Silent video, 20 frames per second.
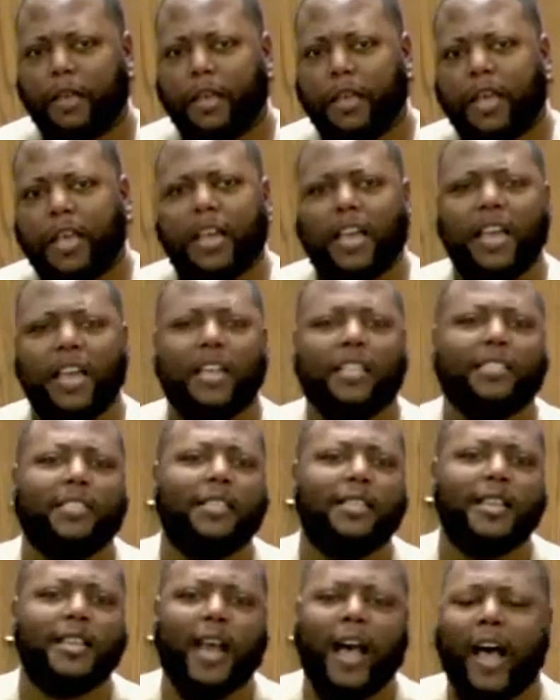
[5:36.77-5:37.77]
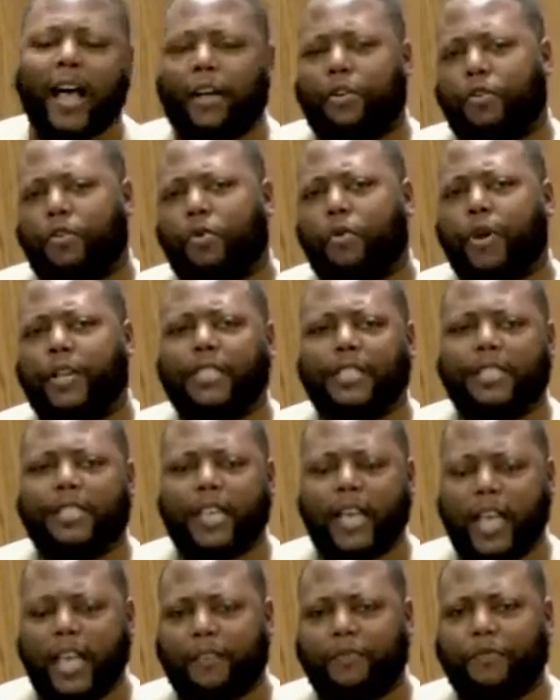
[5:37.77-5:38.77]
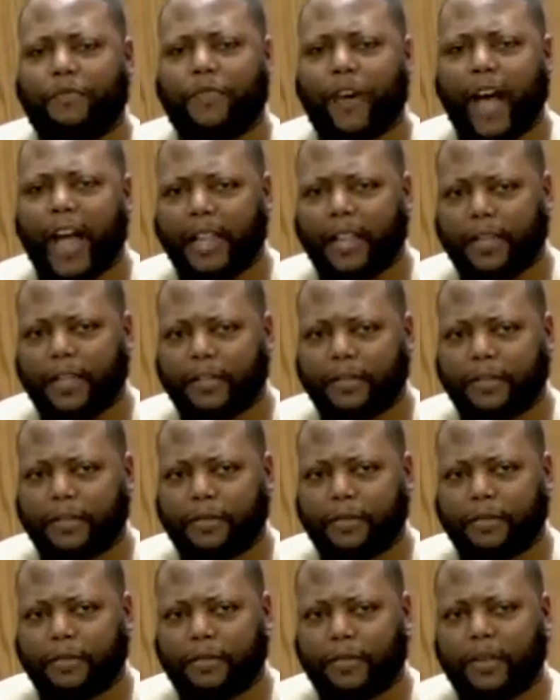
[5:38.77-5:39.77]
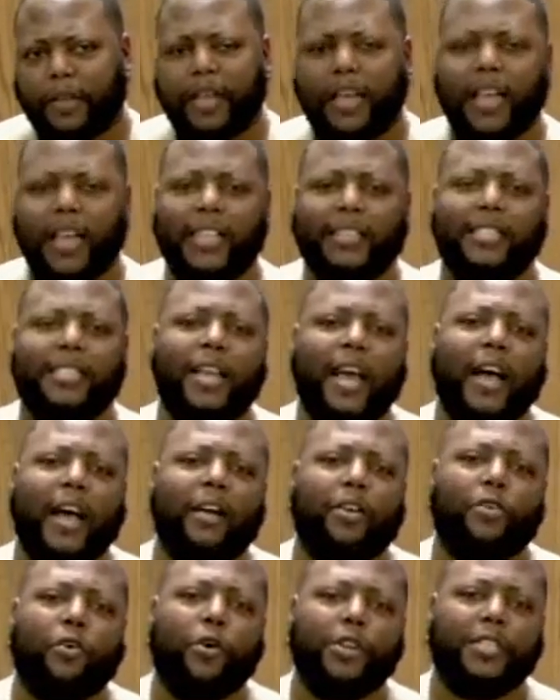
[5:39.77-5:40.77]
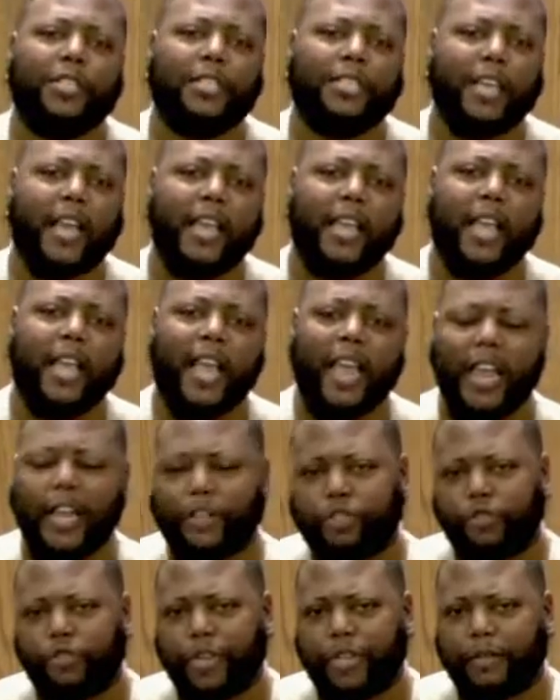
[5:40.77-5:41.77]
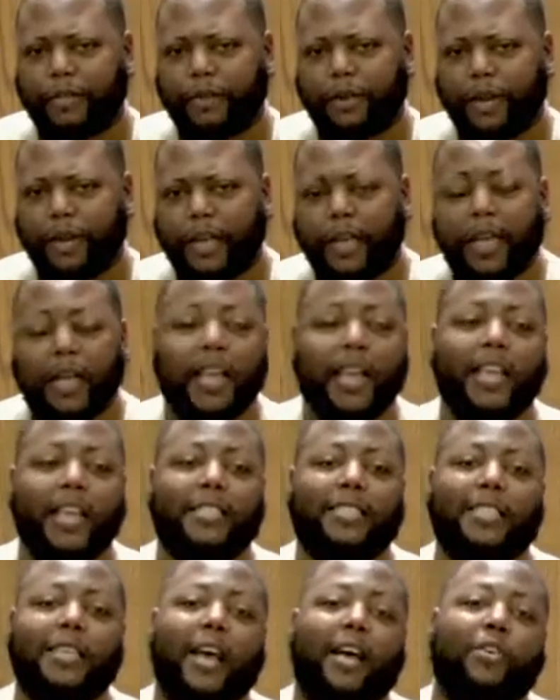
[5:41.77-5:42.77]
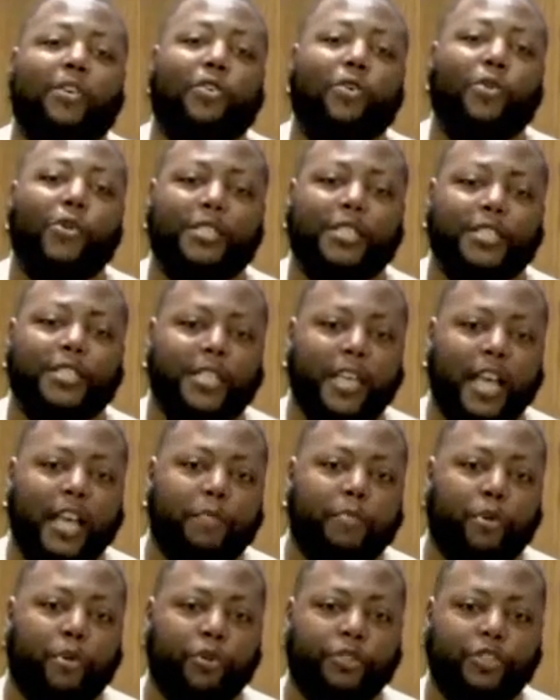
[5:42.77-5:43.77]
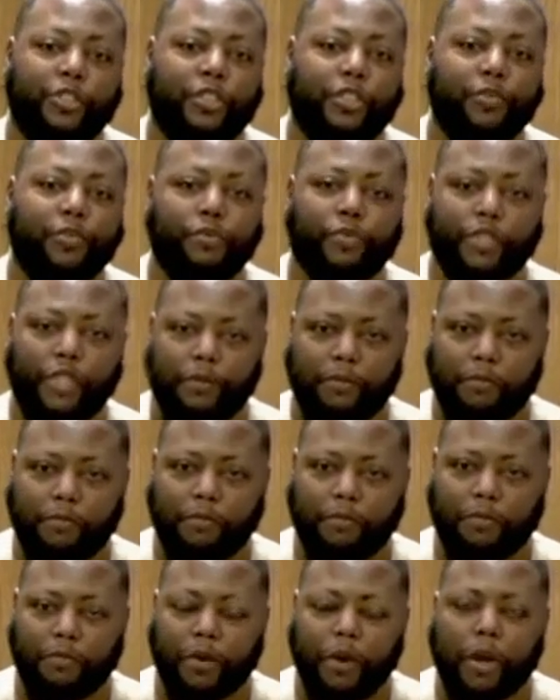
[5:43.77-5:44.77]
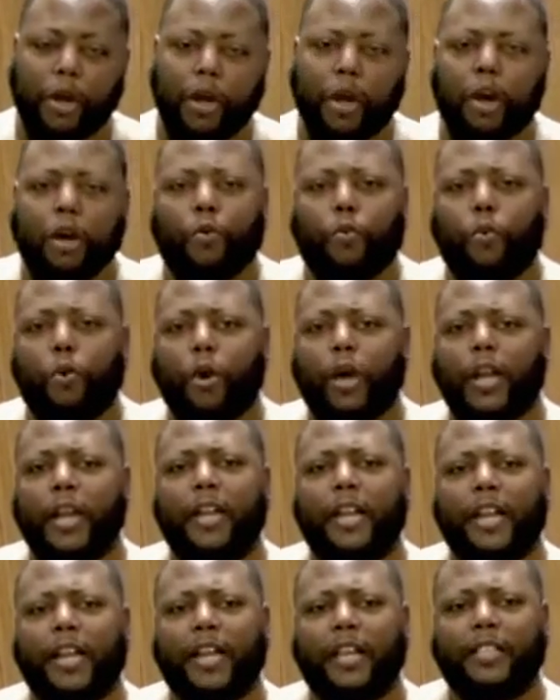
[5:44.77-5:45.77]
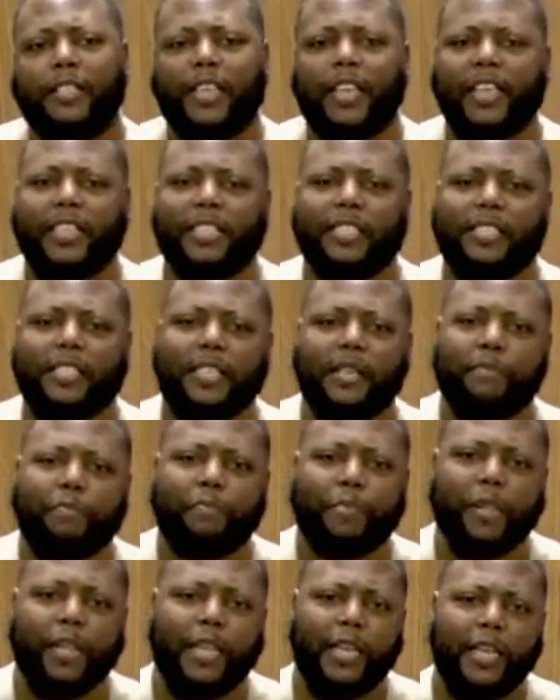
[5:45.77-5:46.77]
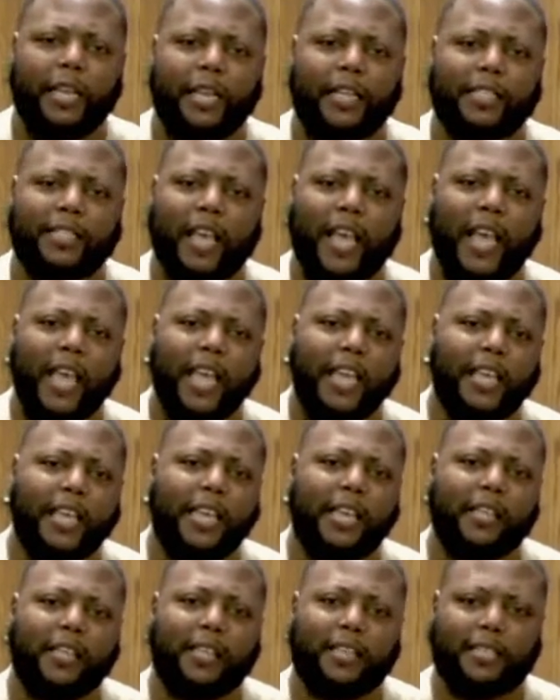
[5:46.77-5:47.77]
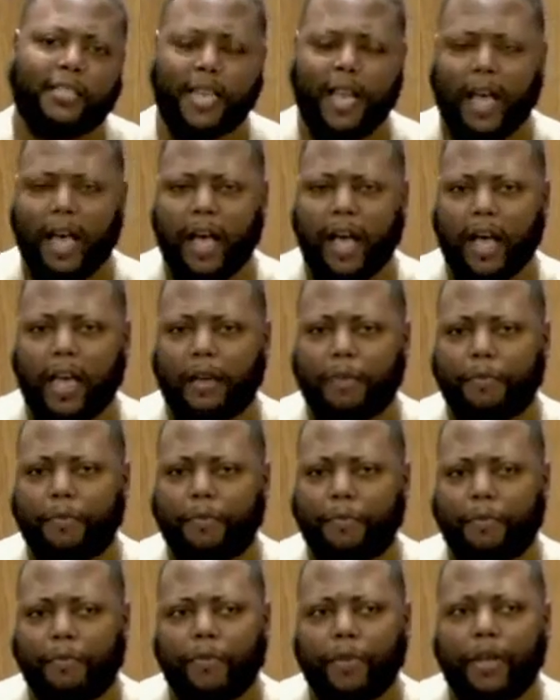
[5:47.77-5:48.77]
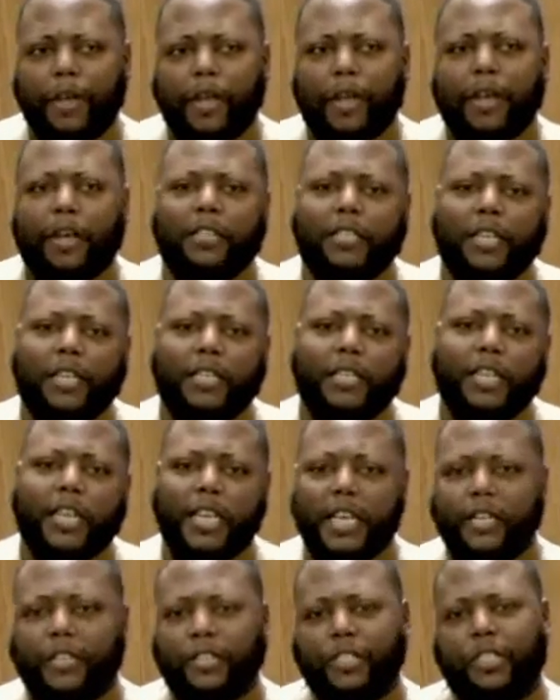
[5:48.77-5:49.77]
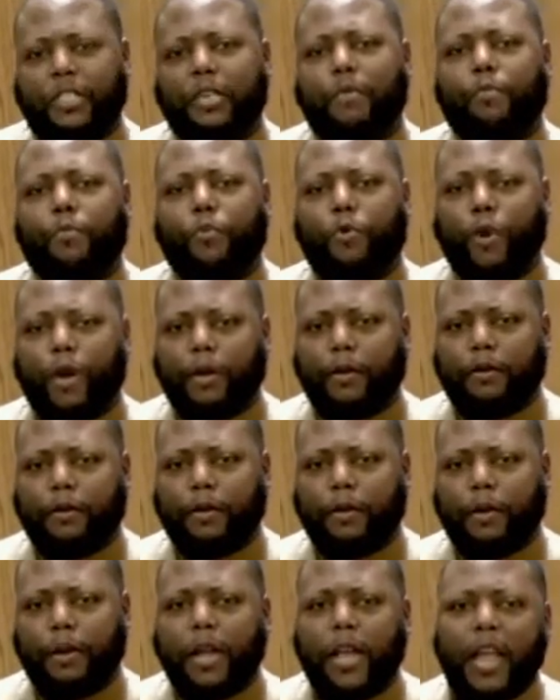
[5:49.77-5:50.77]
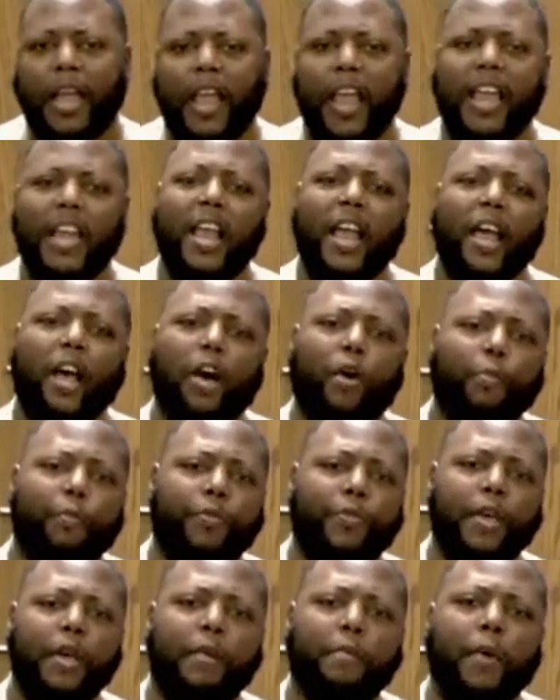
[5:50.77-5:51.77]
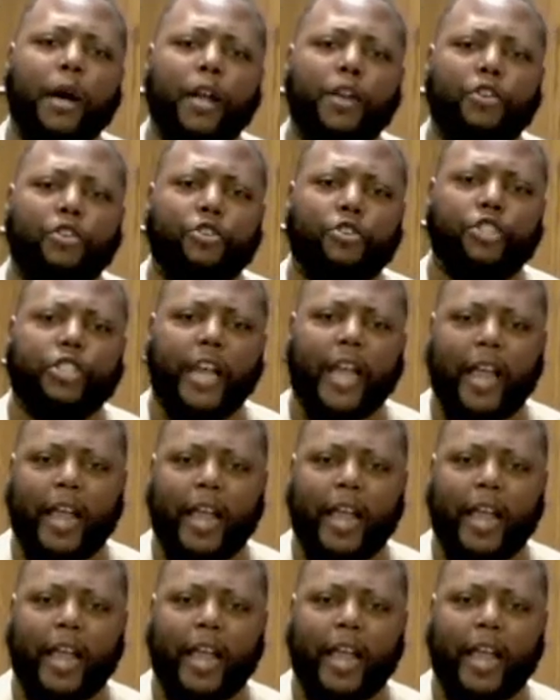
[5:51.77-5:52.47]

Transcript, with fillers: It's not going to take violence. It's not going to take hatred. It's not going to take persecution. What it is, is simply taking the time to teach someone and help them understand.